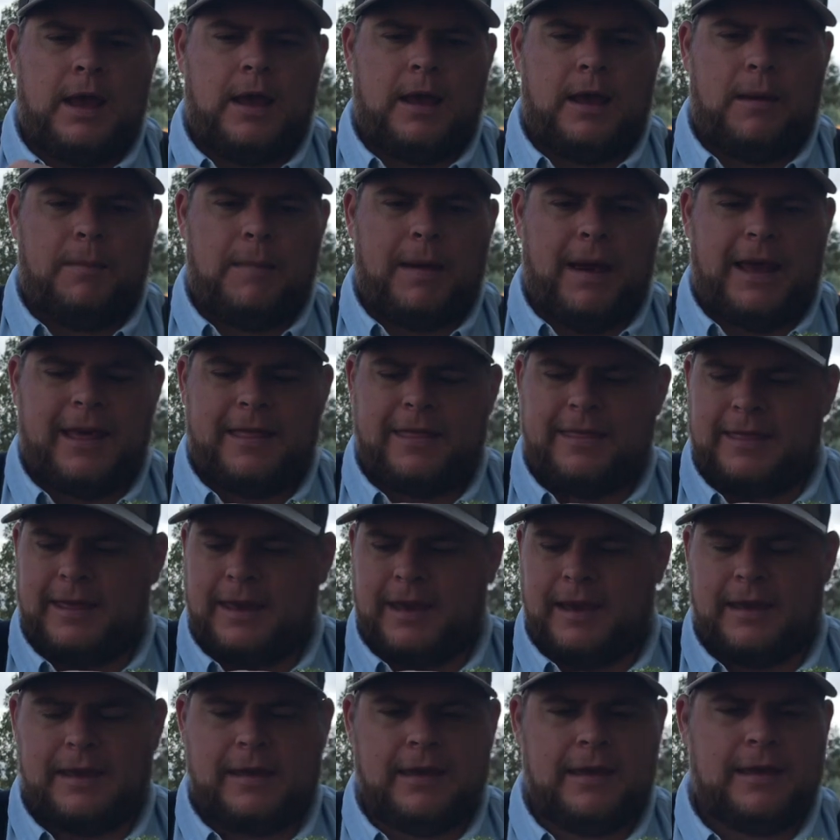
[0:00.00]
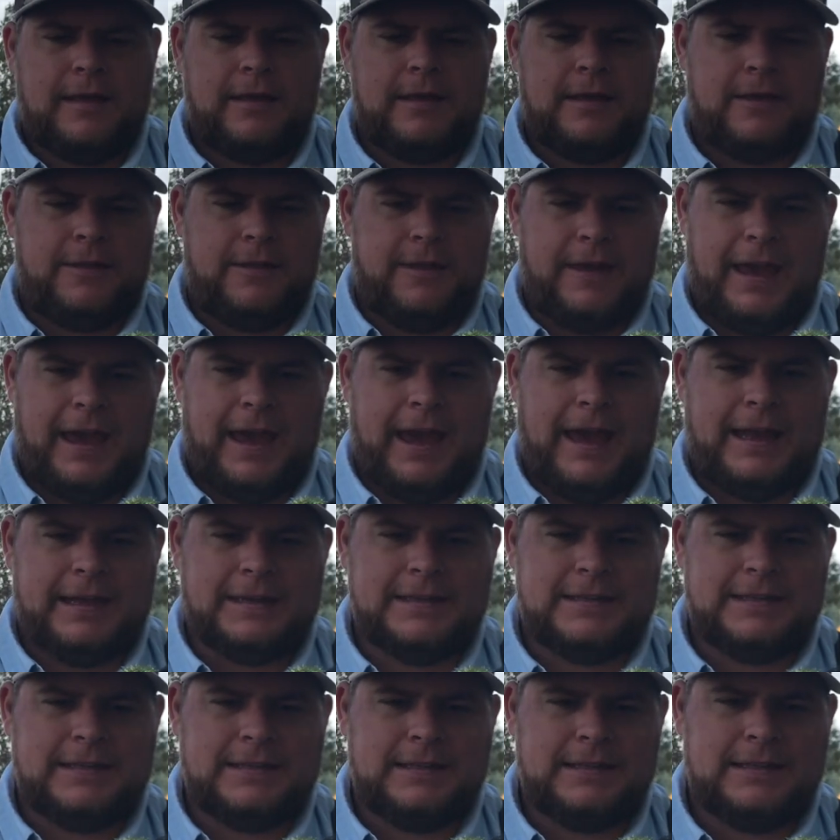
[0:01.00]
I think
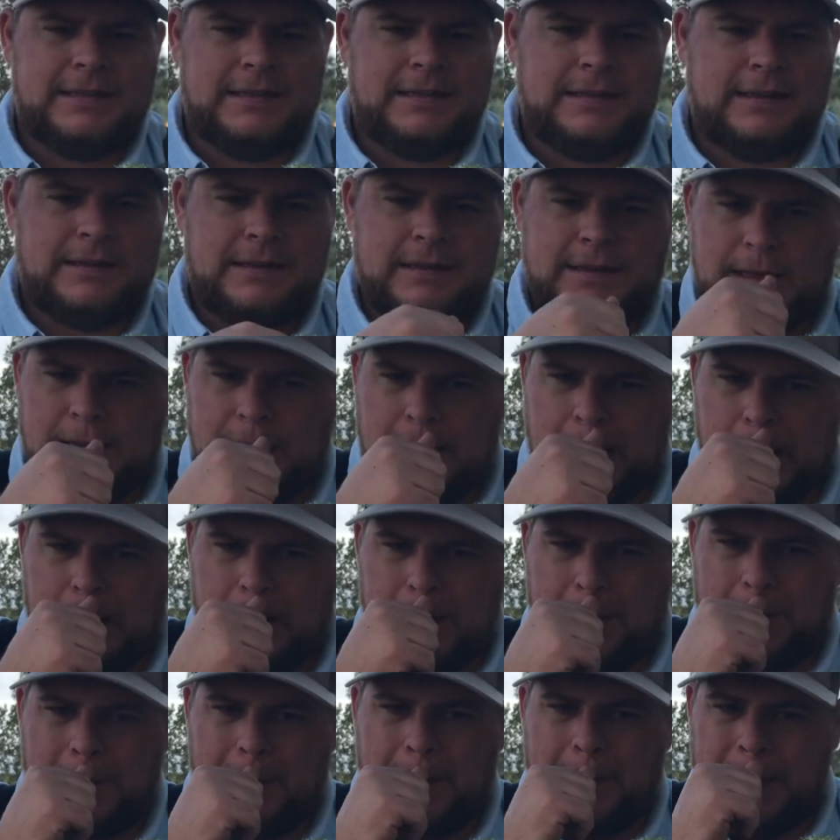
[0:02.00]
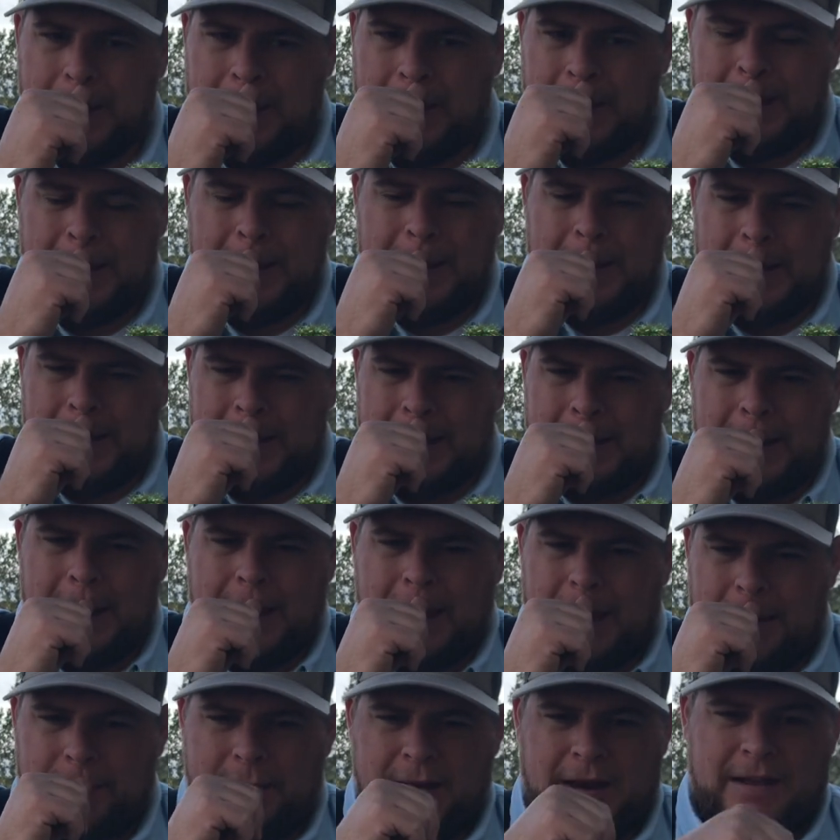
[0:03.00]
that,
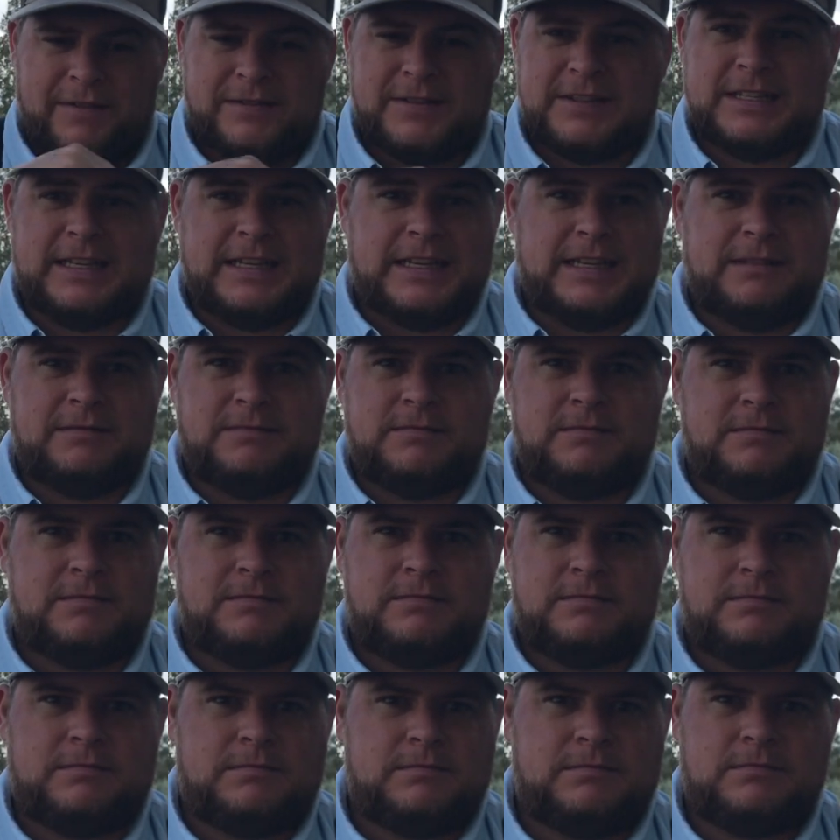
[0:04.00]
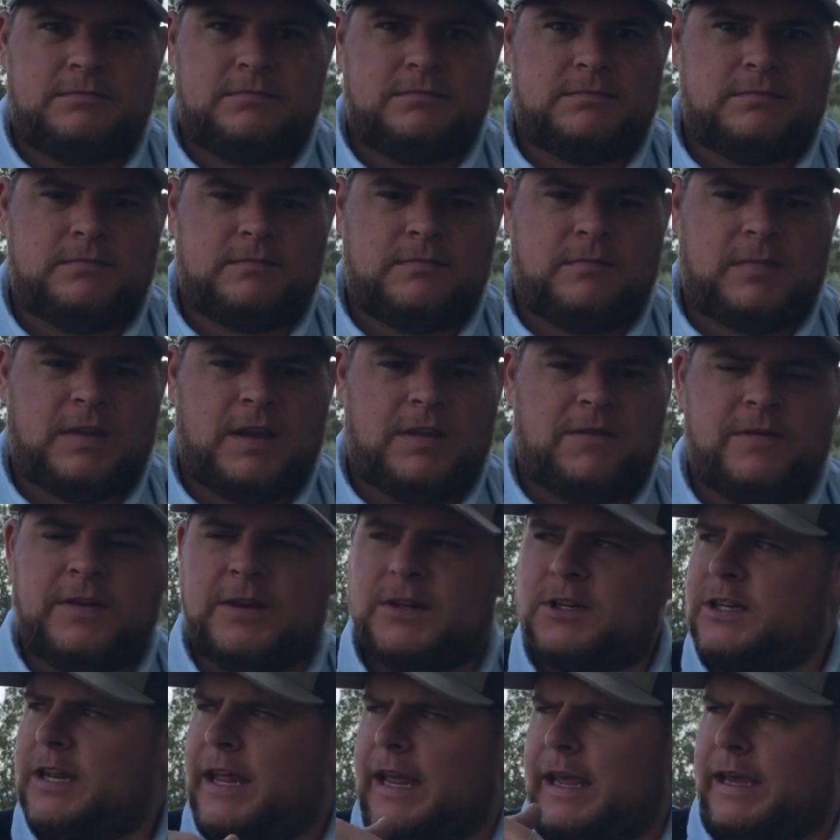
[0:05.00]
I've seen
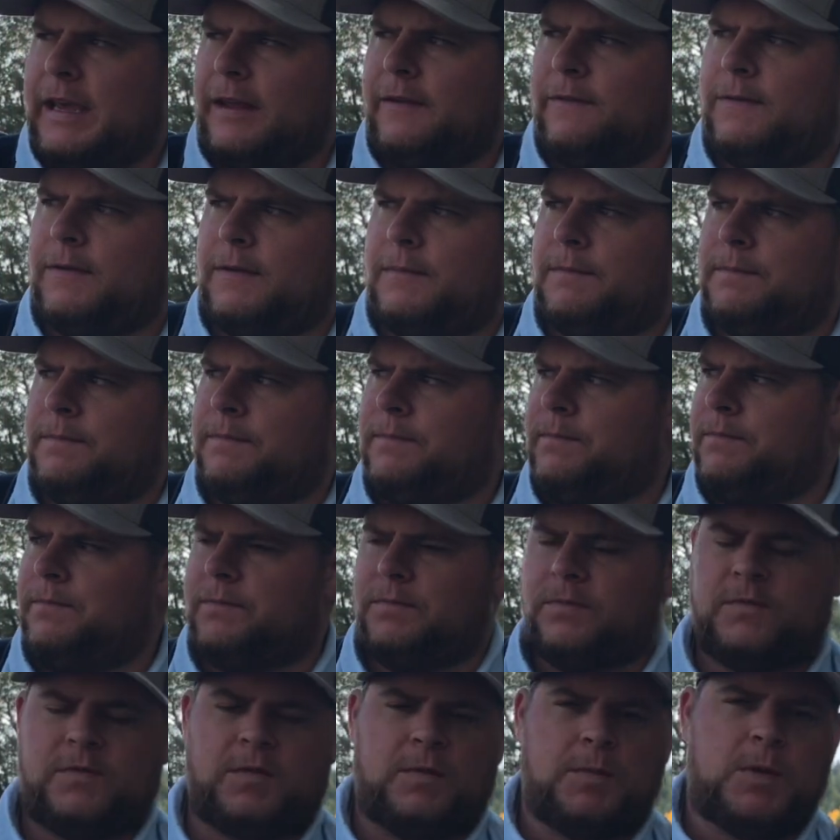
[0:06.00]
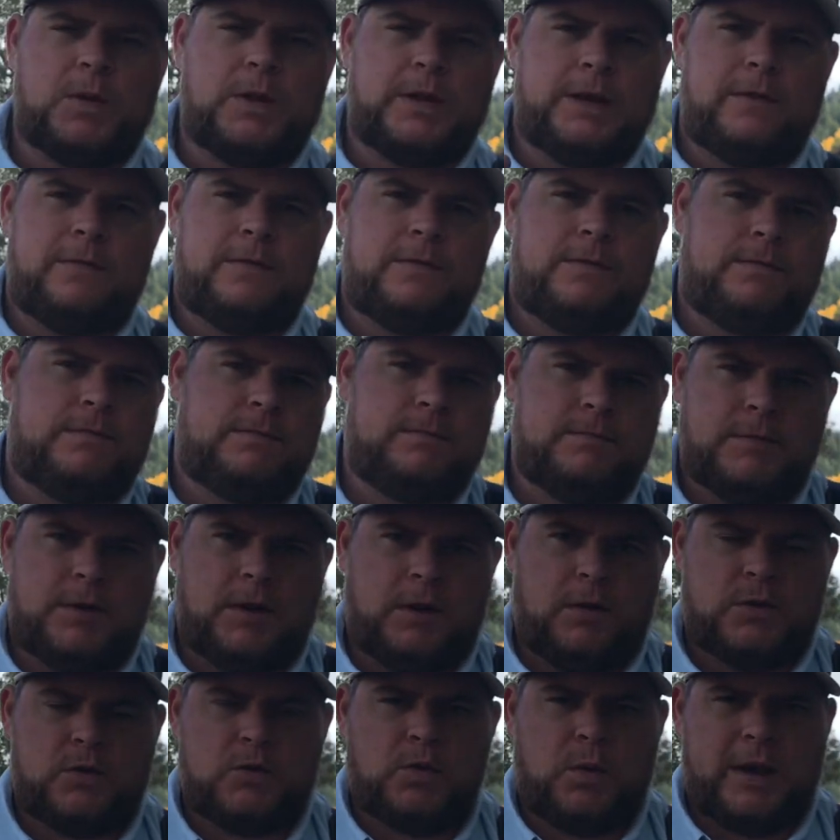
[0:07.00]
fish take it from clear,
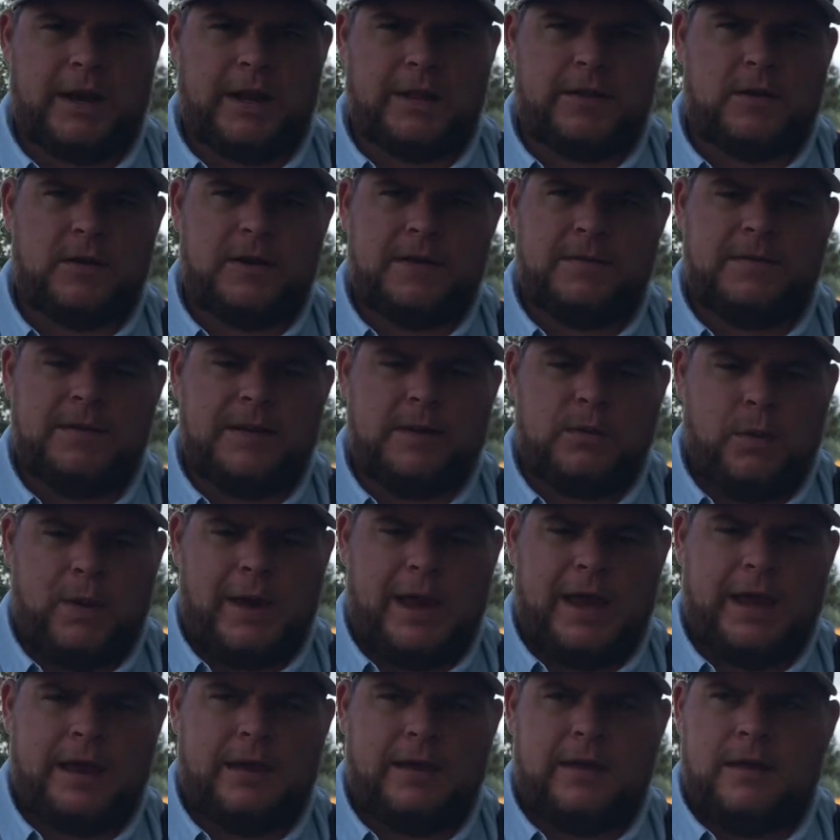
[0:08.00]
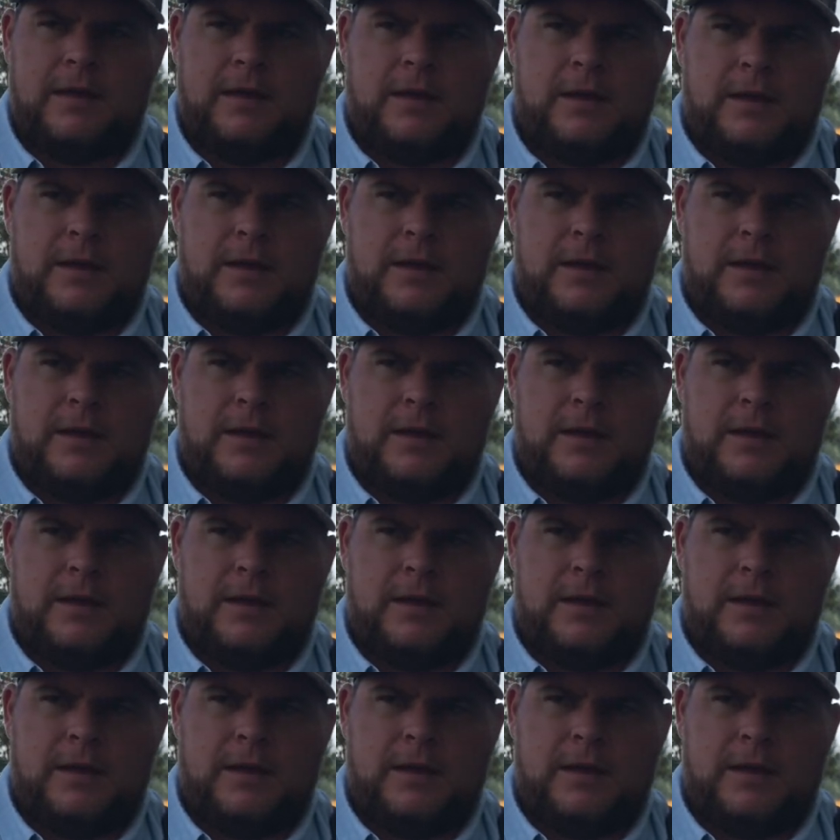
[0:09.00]
20, 30 feet away.